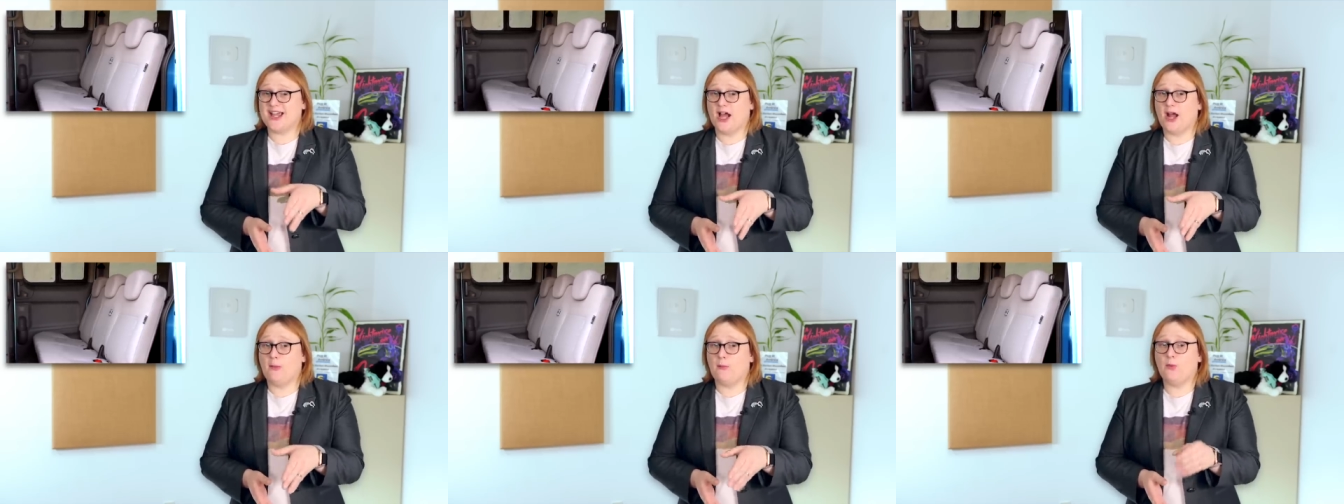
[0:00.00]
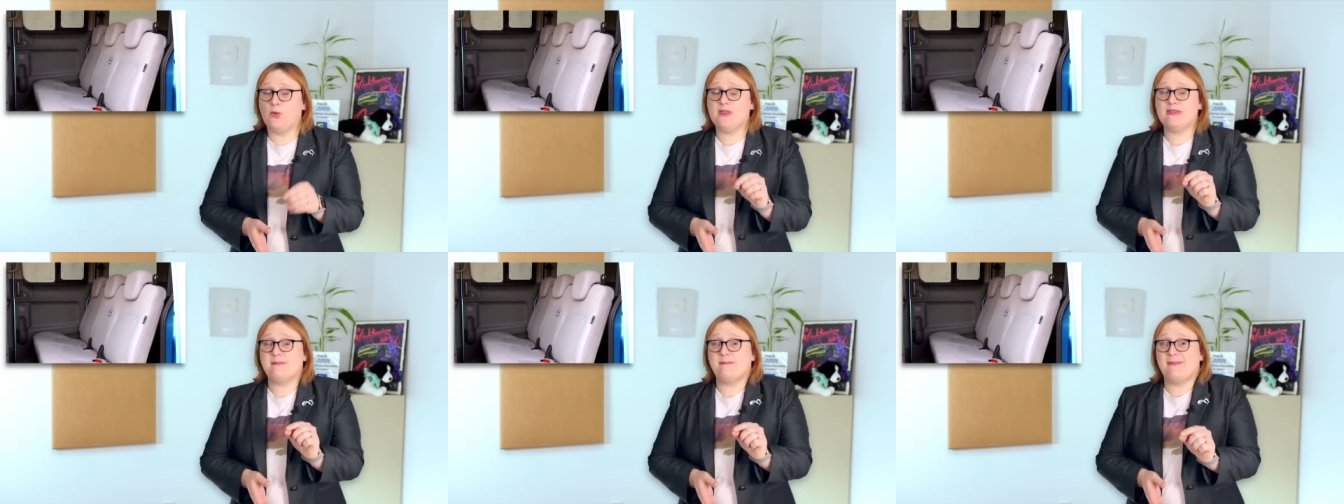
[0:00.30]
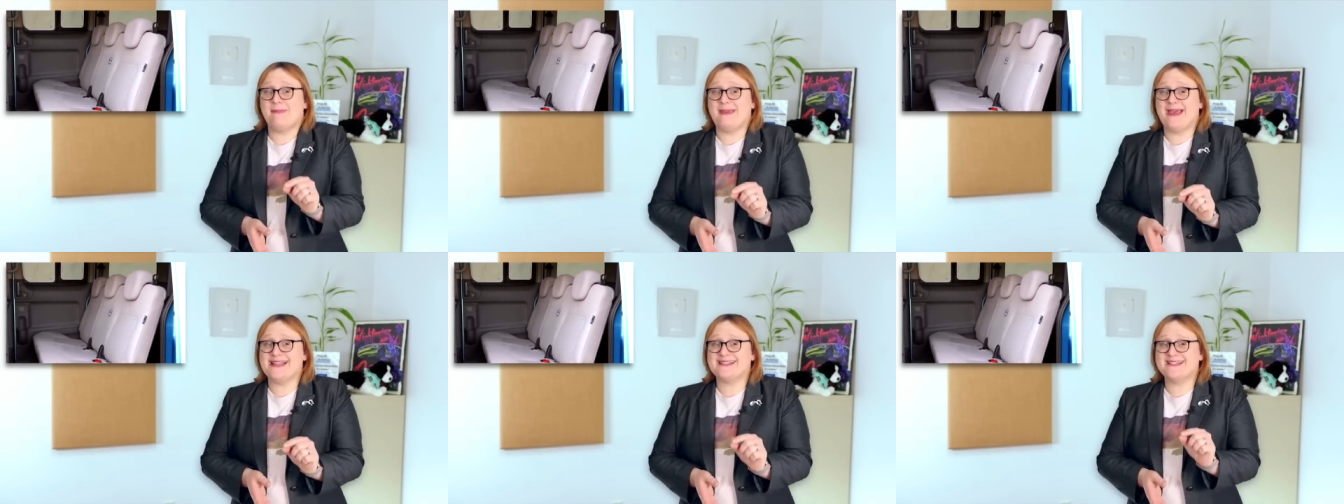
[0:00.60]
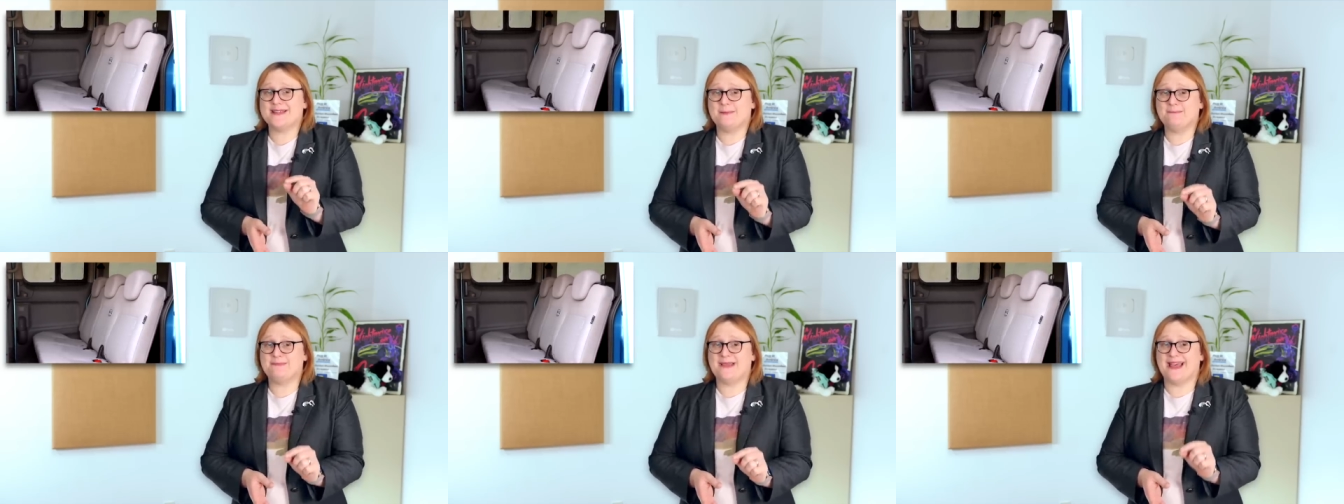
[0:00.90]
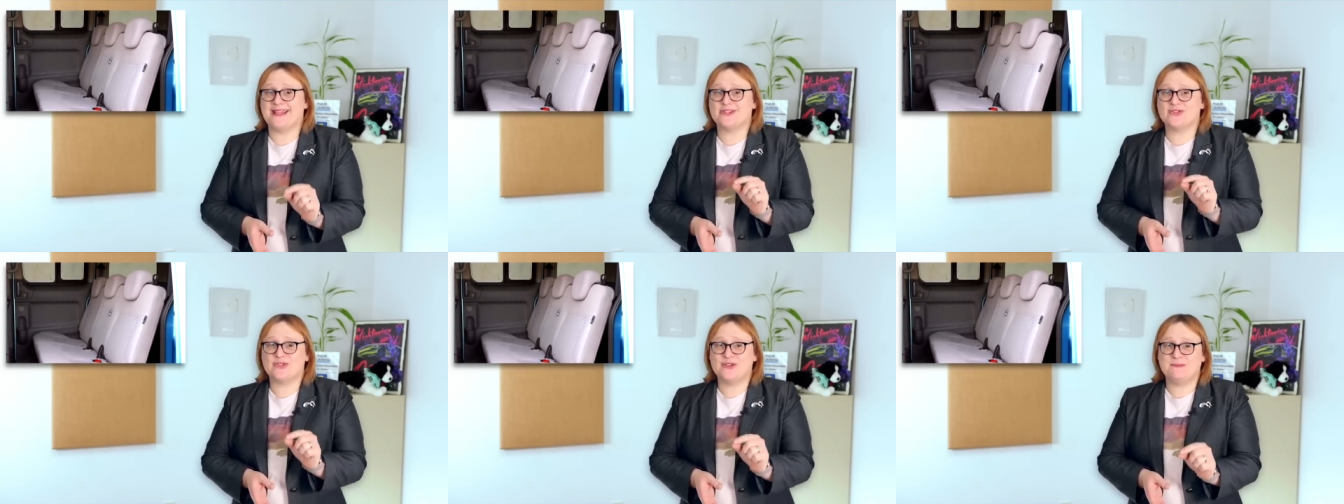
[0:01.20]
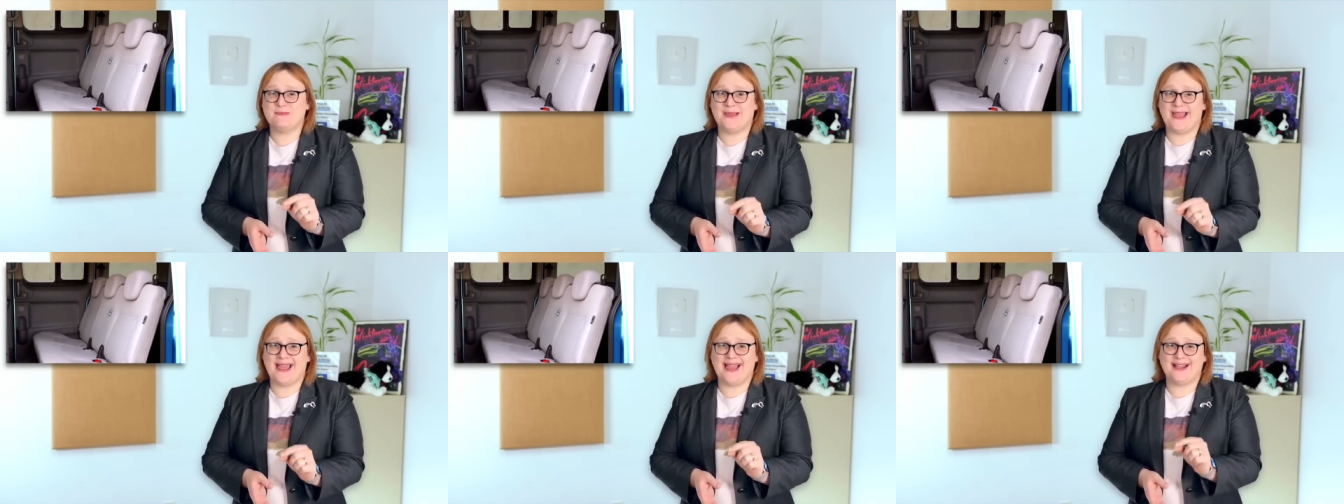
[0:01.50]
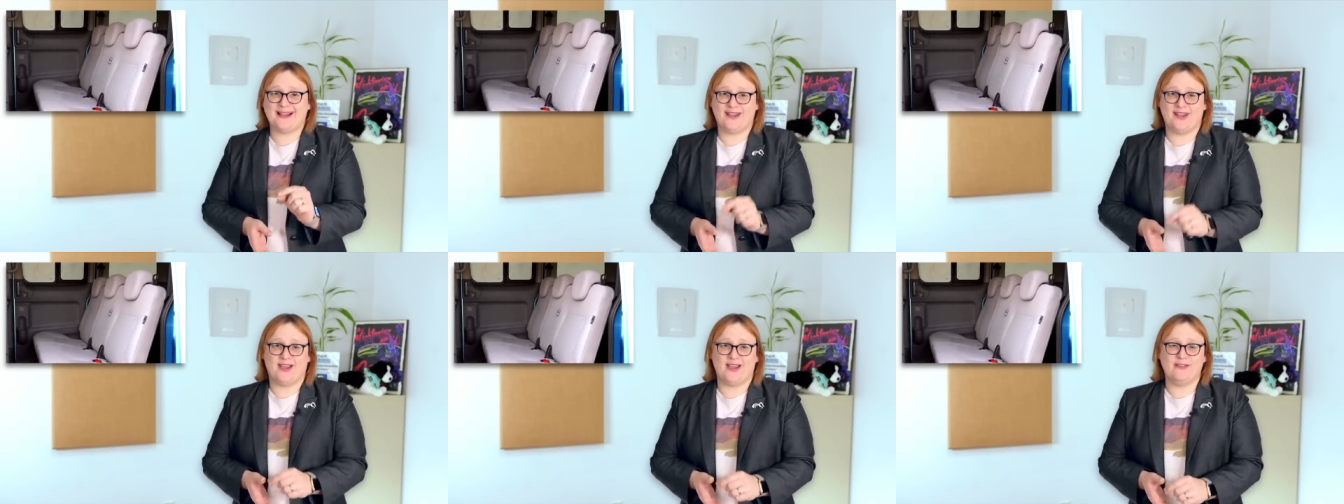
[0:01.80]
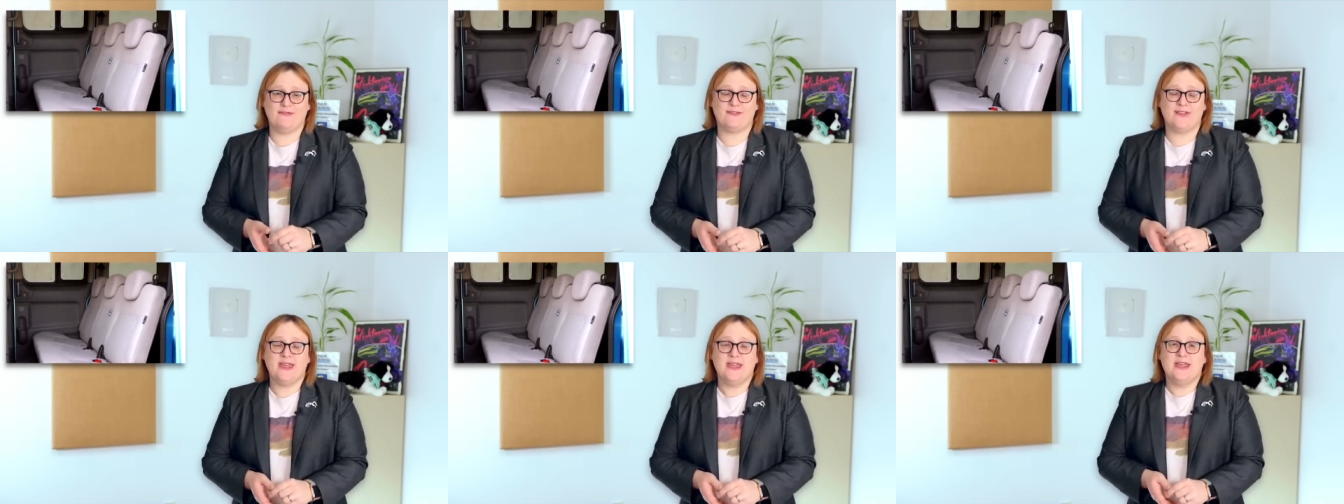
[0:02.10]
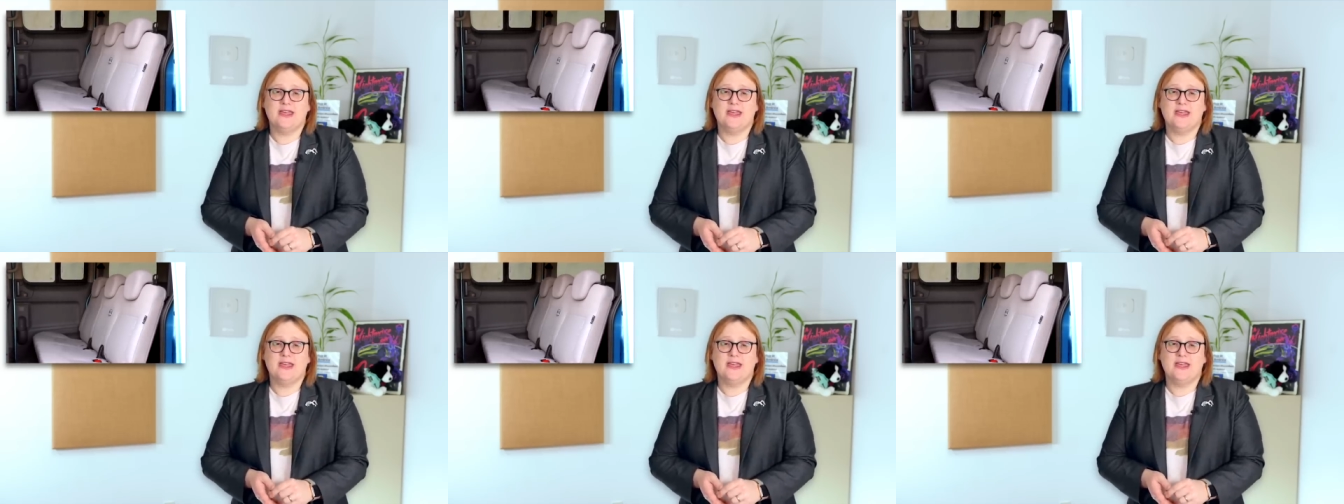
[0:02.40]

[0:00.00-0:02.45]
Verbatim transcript: up with better battery pack life